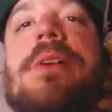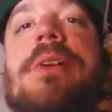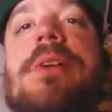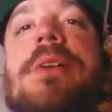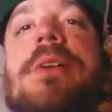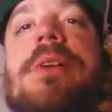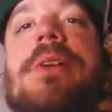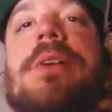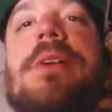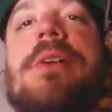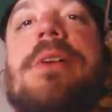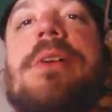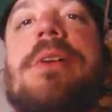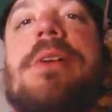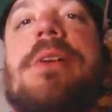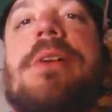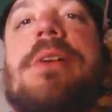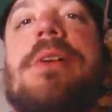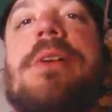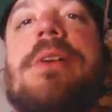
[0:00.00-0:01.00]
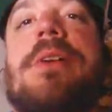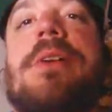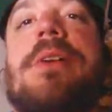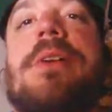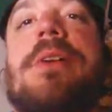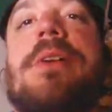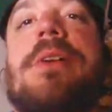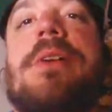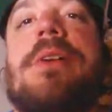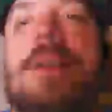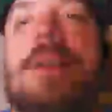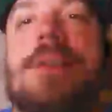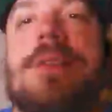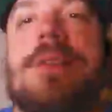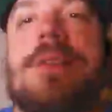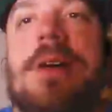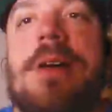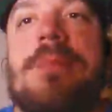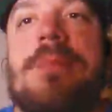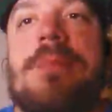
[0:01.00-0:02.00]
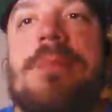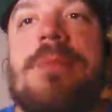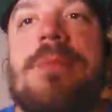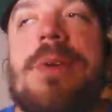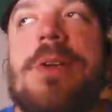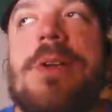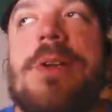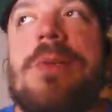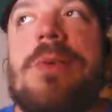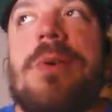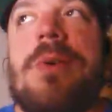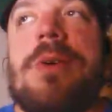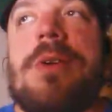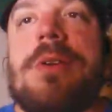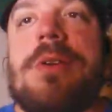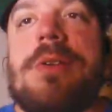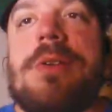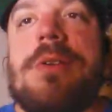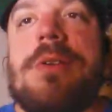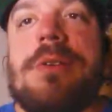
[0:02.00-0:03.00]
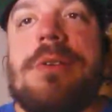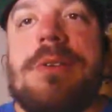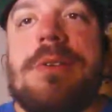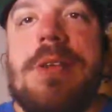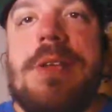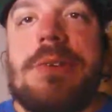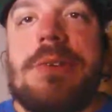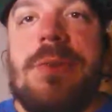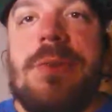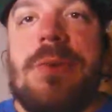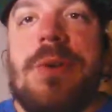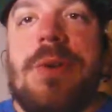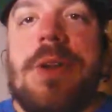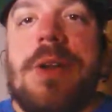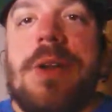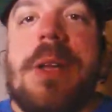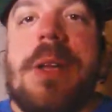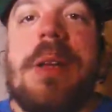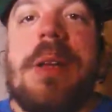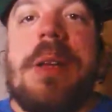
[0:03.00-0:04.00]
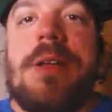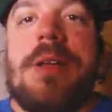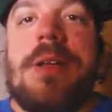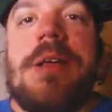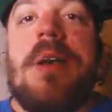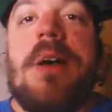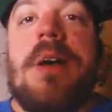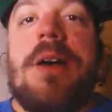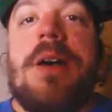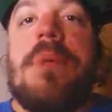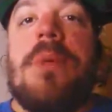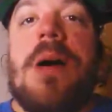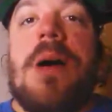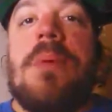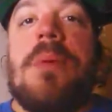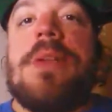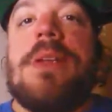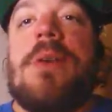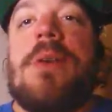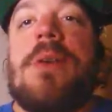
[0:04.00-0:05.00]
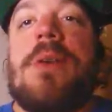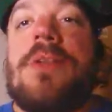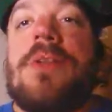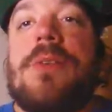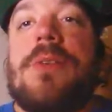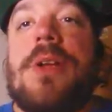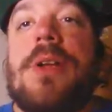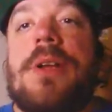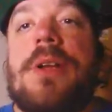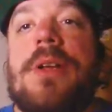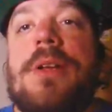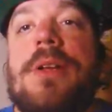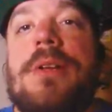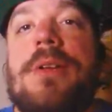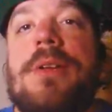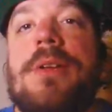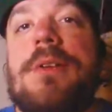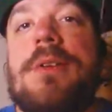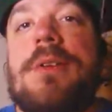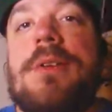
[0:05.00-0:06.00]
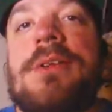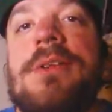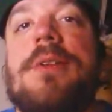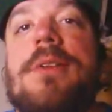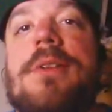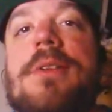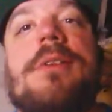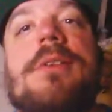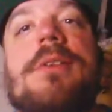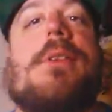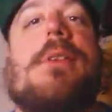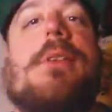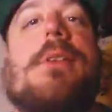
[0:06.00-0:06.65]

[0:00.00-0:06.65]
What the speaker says: today, actually. Honestly, I wasn't. But next time, when this next court date, I'll be definitely ready.